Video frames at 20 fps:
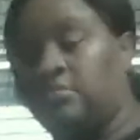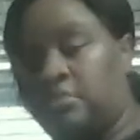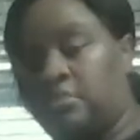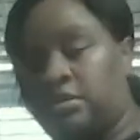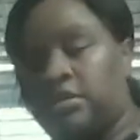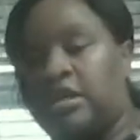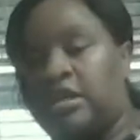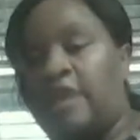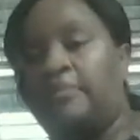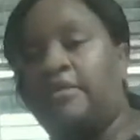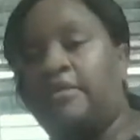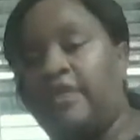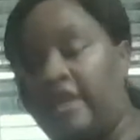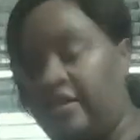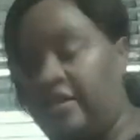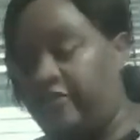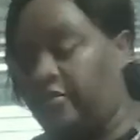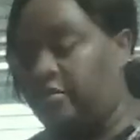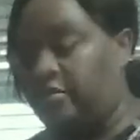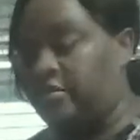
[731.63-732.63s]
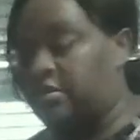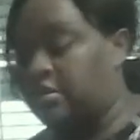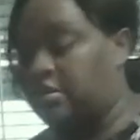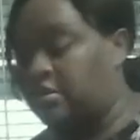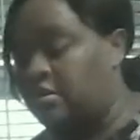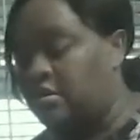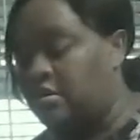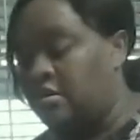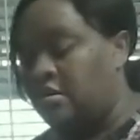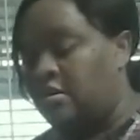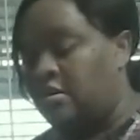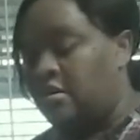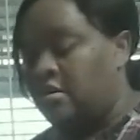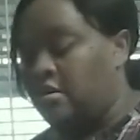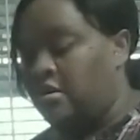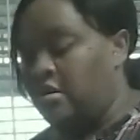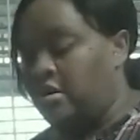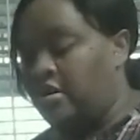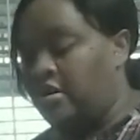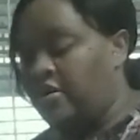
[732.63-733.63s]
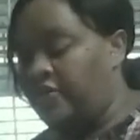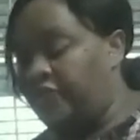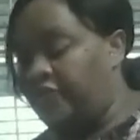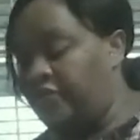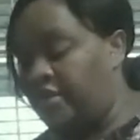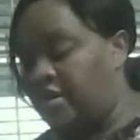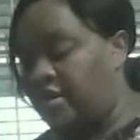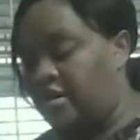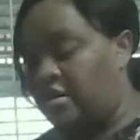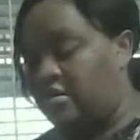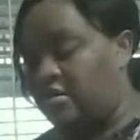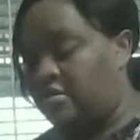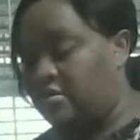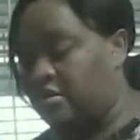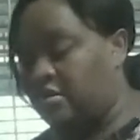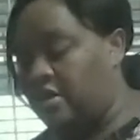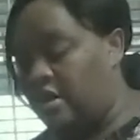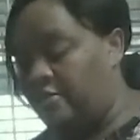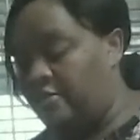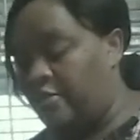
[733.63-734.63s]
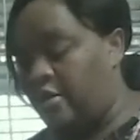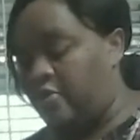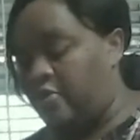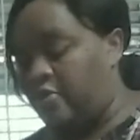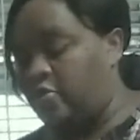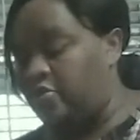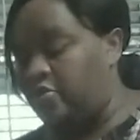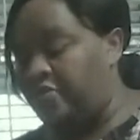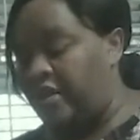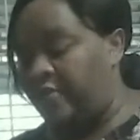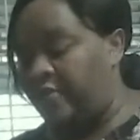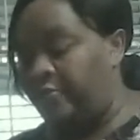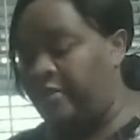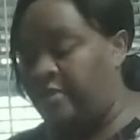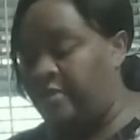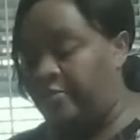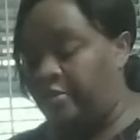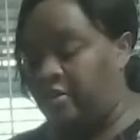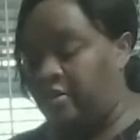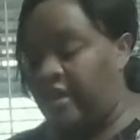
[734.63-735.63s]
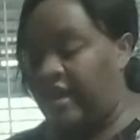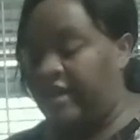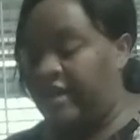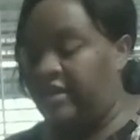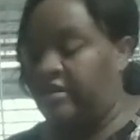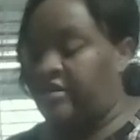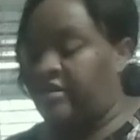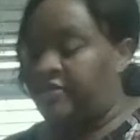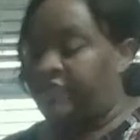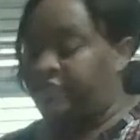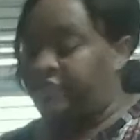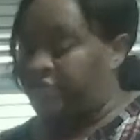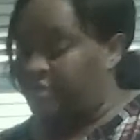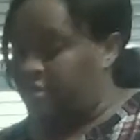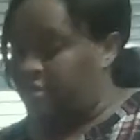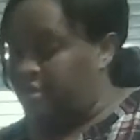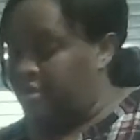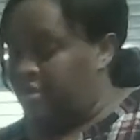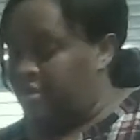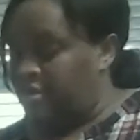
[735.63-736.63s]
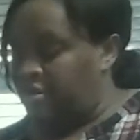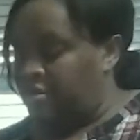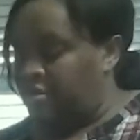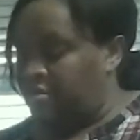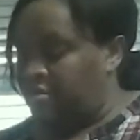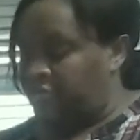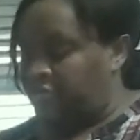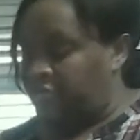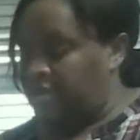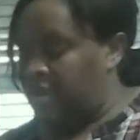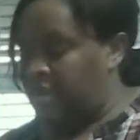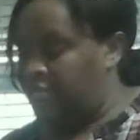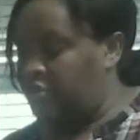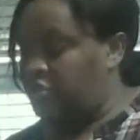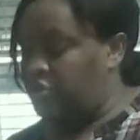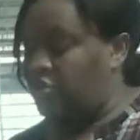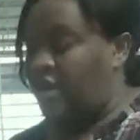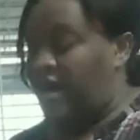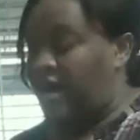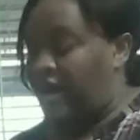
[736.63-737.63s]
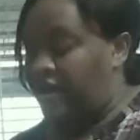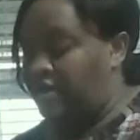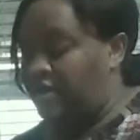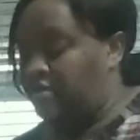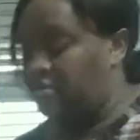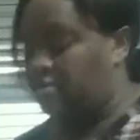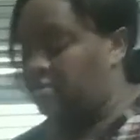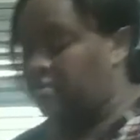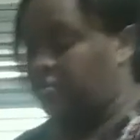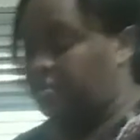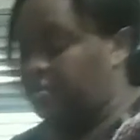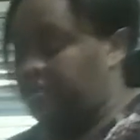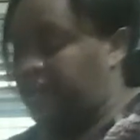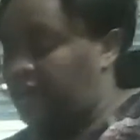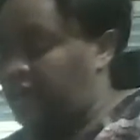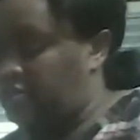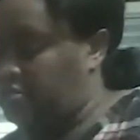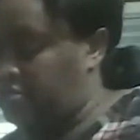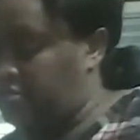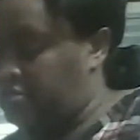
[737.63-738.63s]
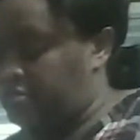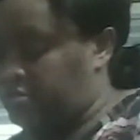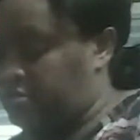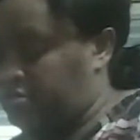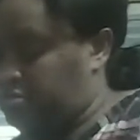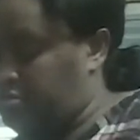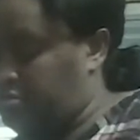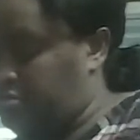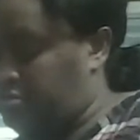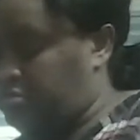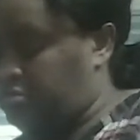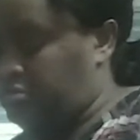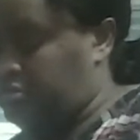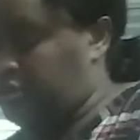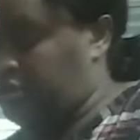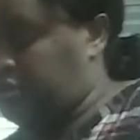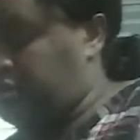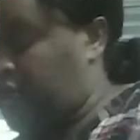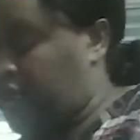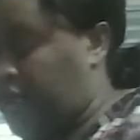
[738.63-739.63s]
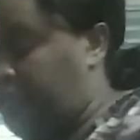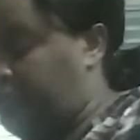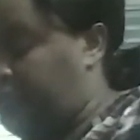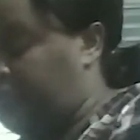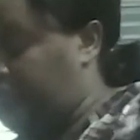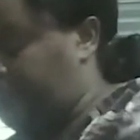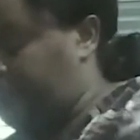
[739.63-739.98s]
some levels of the gumbo roux that people like. I'm going to try without stopping.